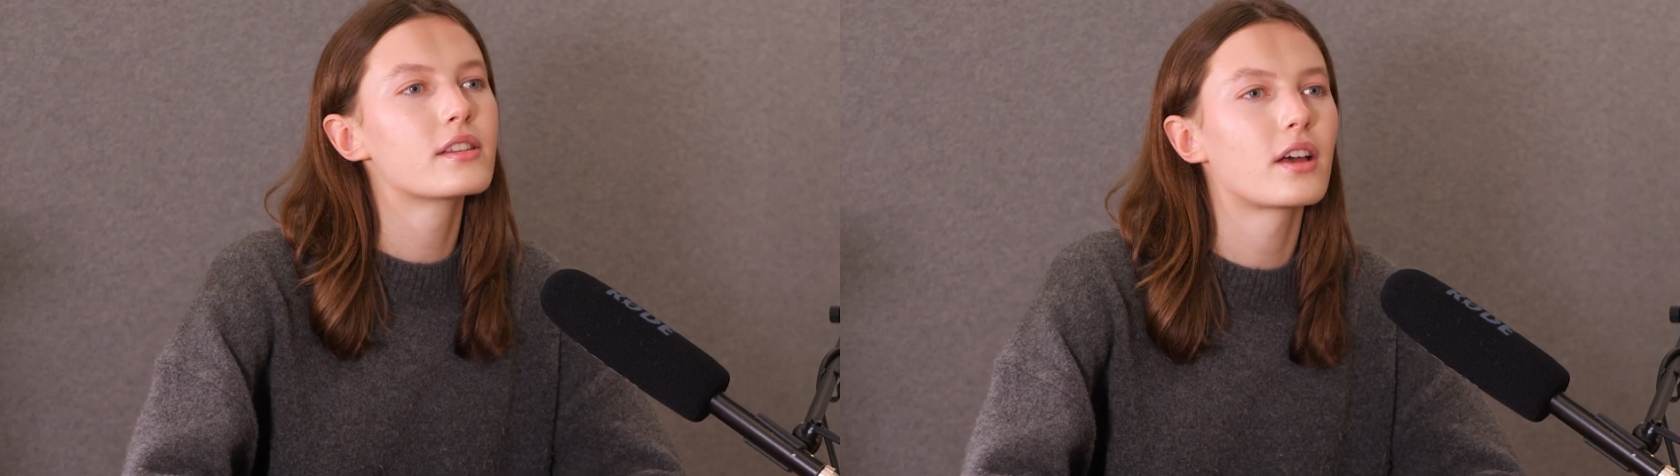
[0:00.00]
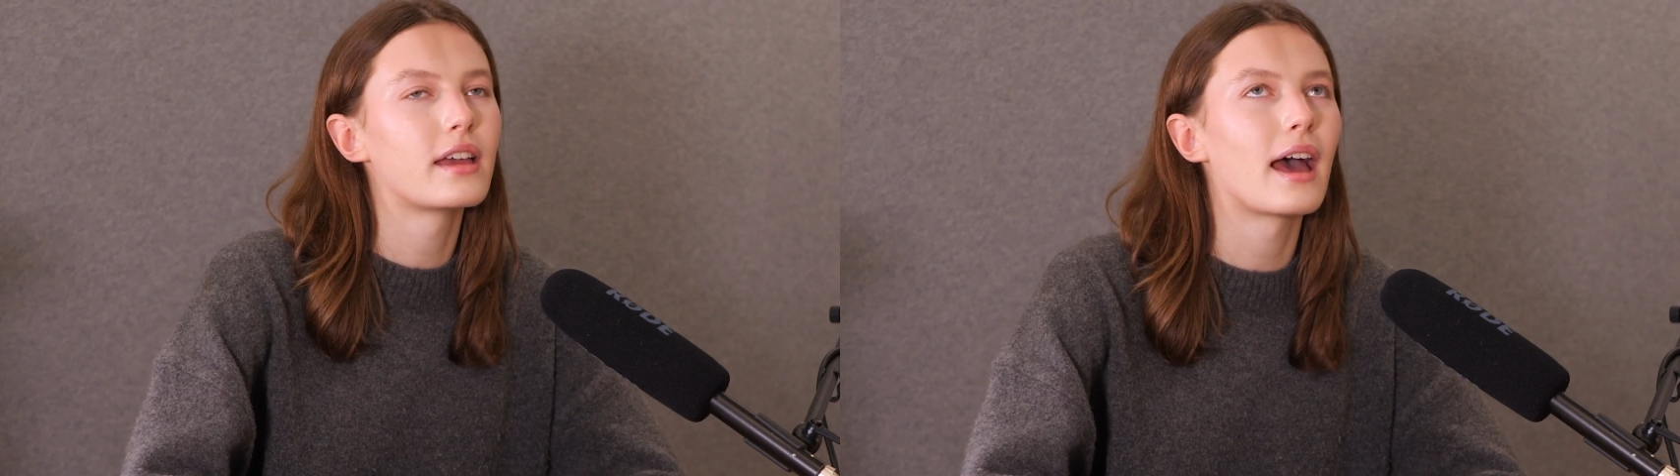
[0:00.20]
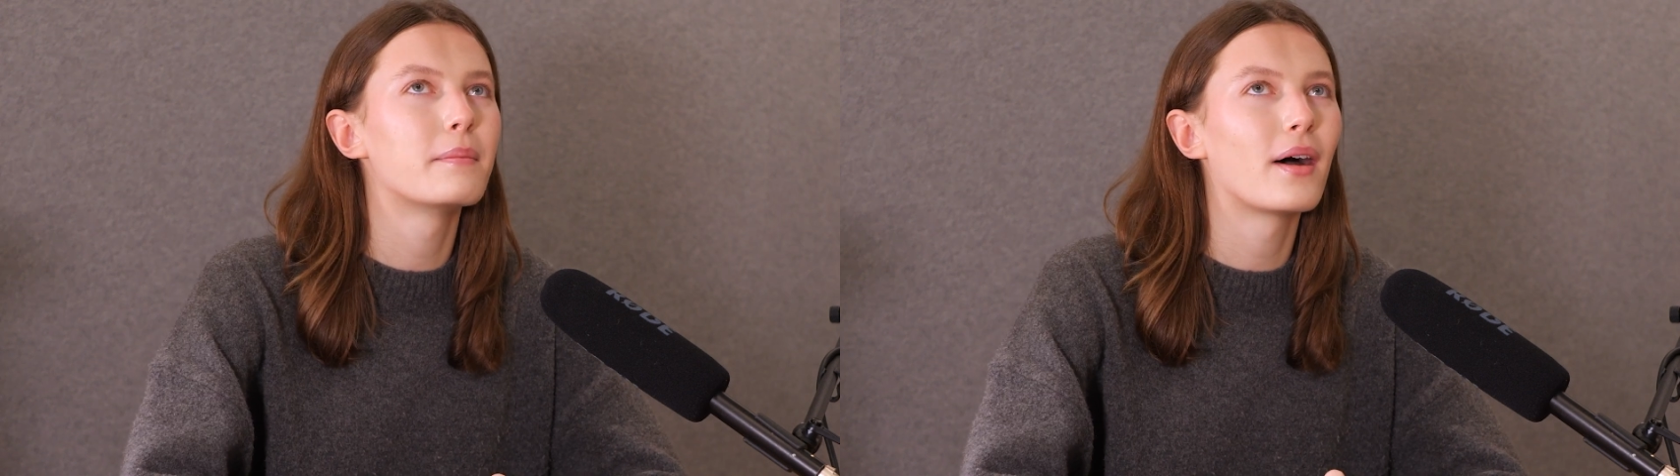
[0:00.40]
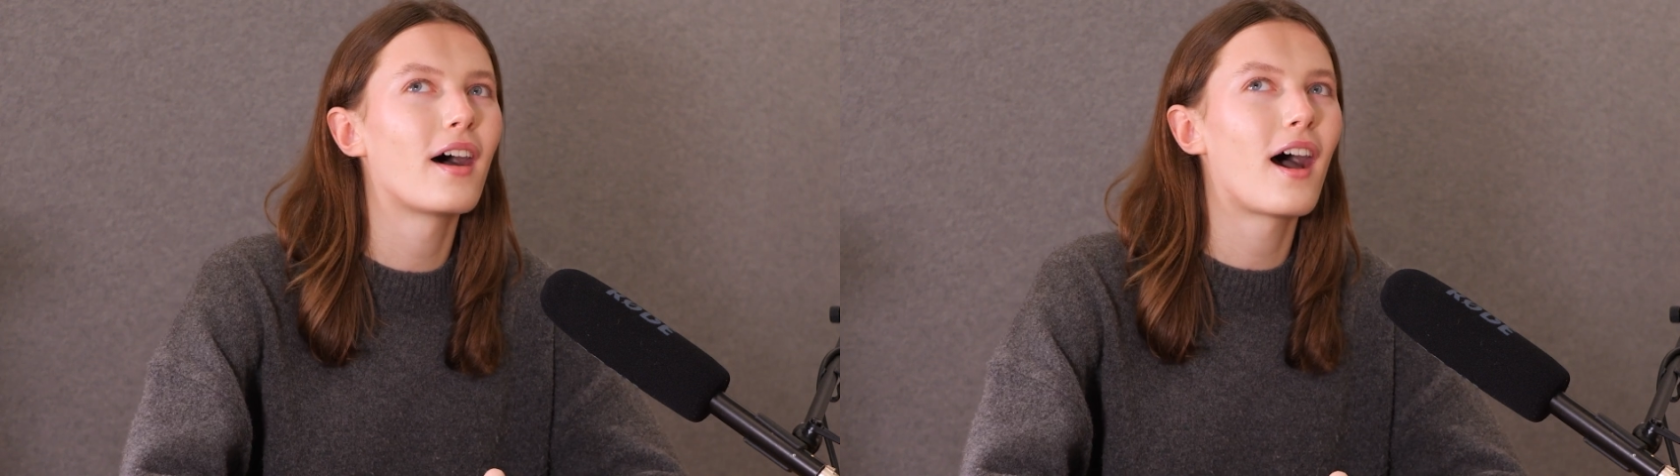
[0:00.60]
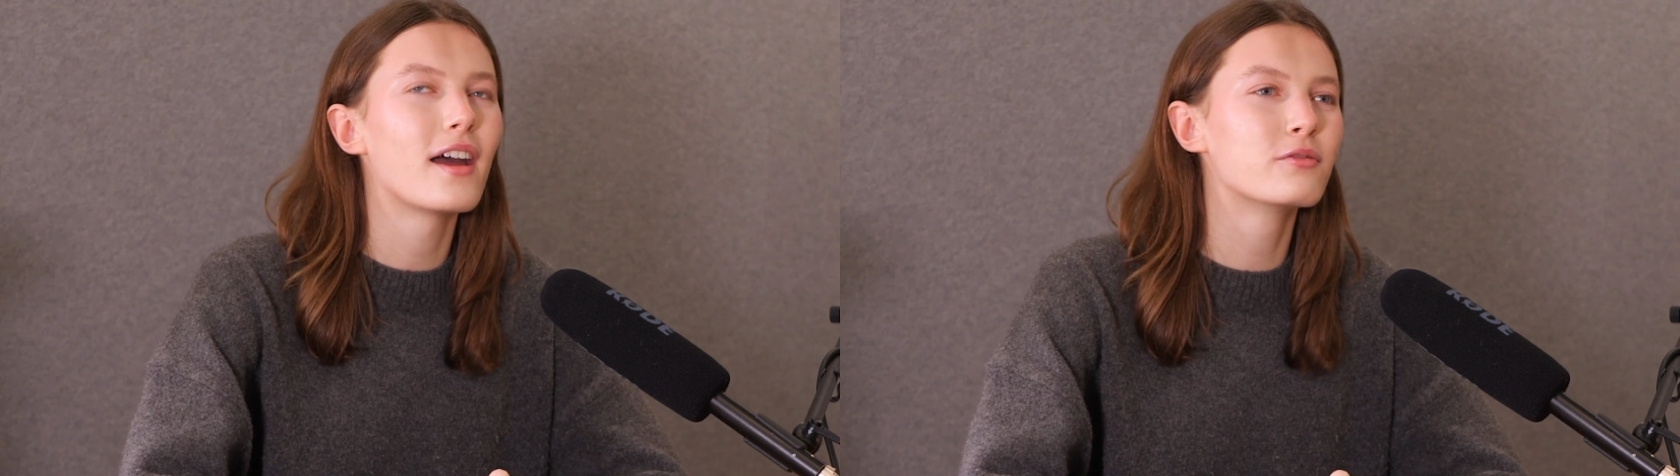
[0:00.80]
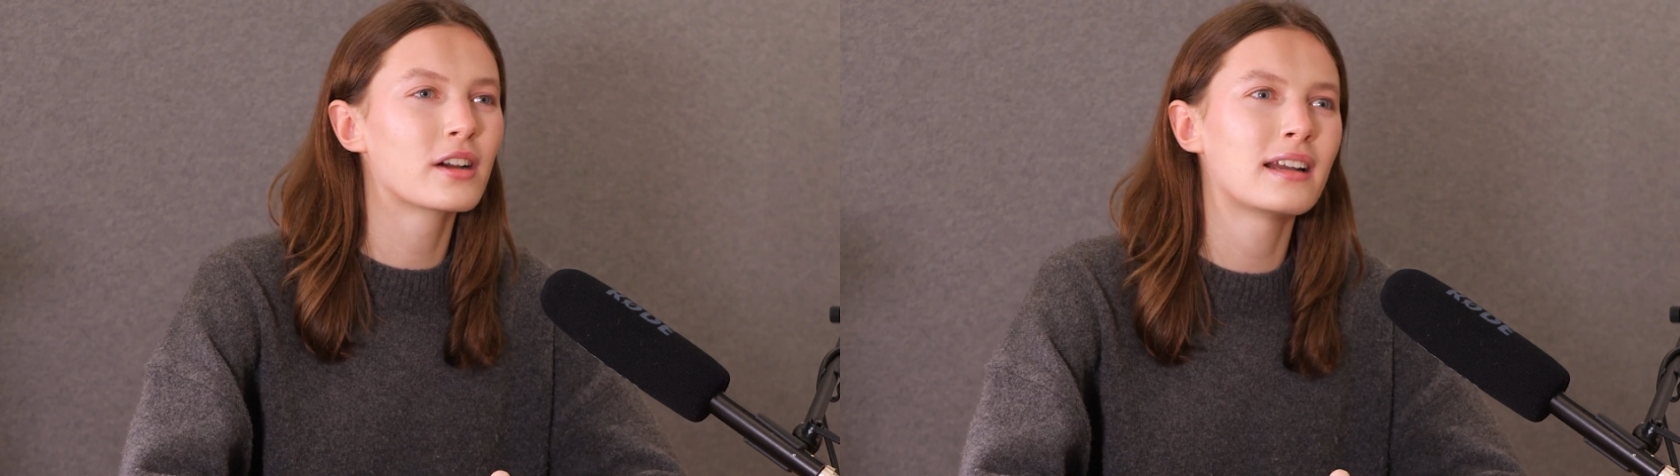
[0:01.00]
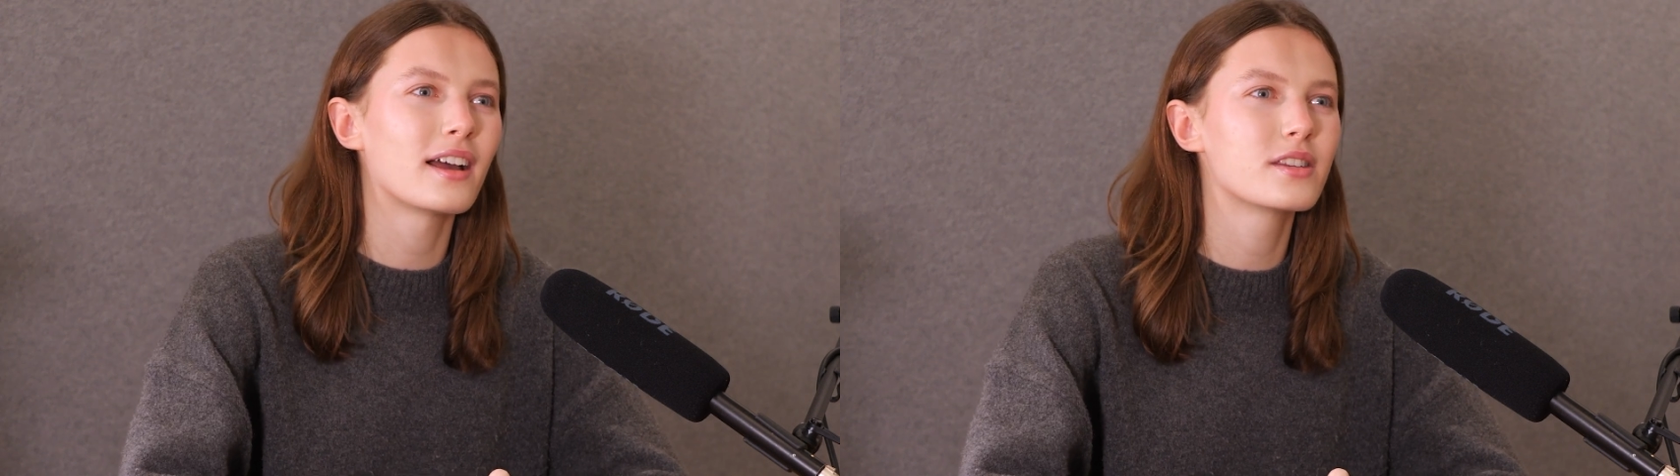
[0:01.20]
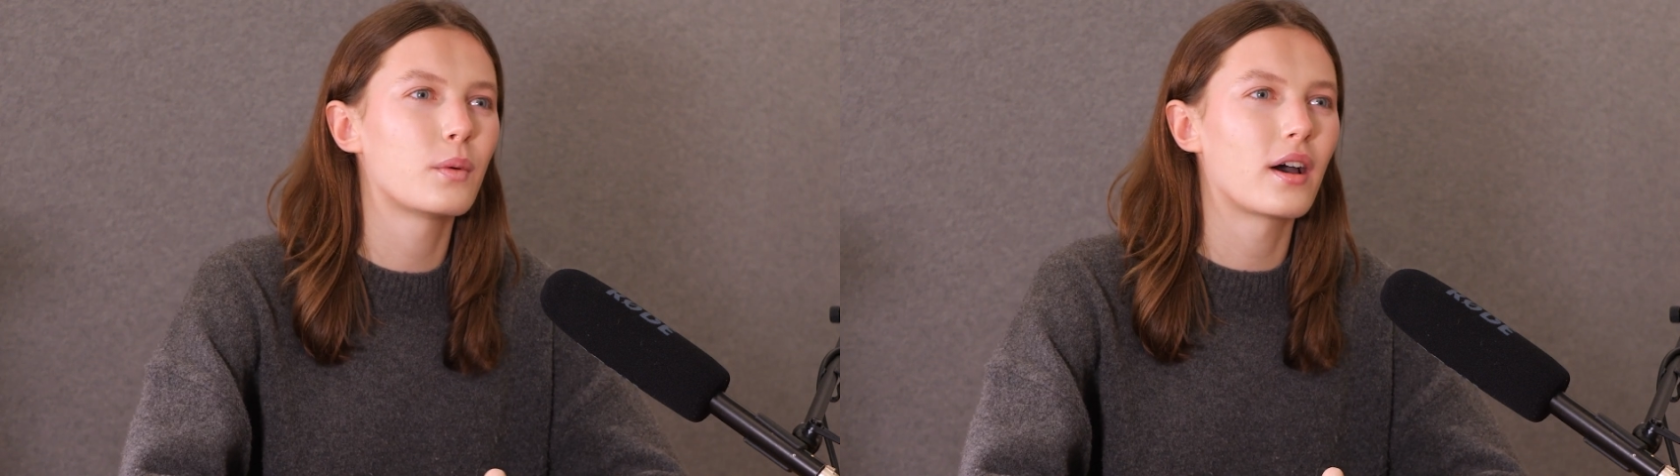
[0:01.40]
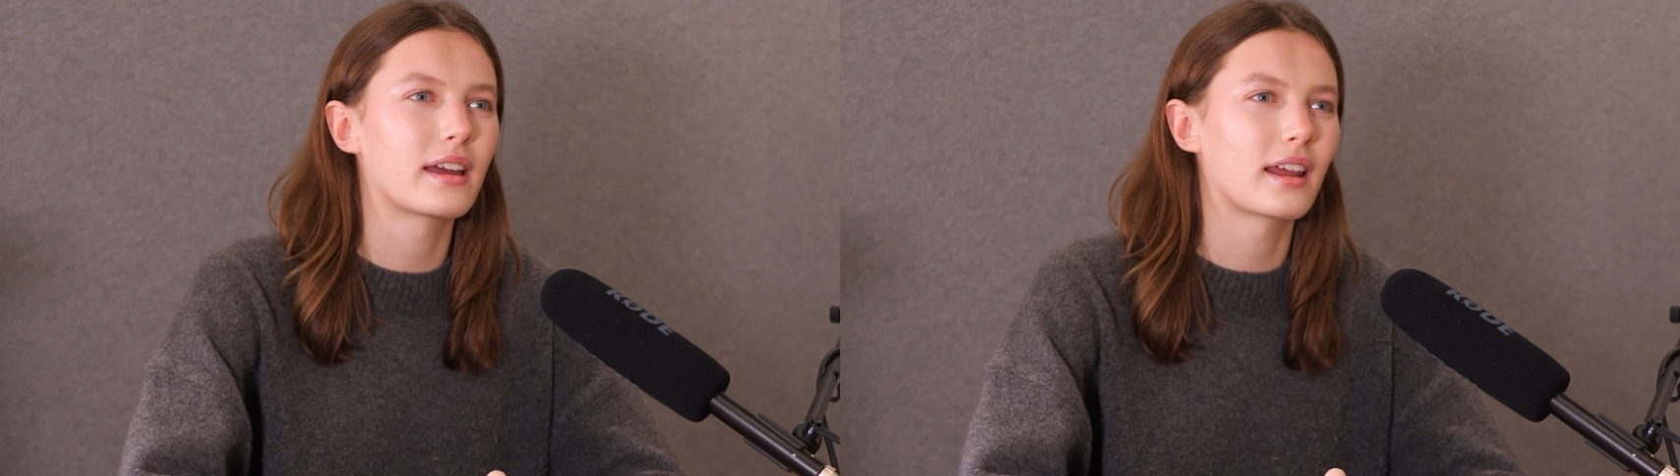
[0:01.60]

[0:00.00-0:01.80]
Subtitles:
So yeah, but I'd really like to work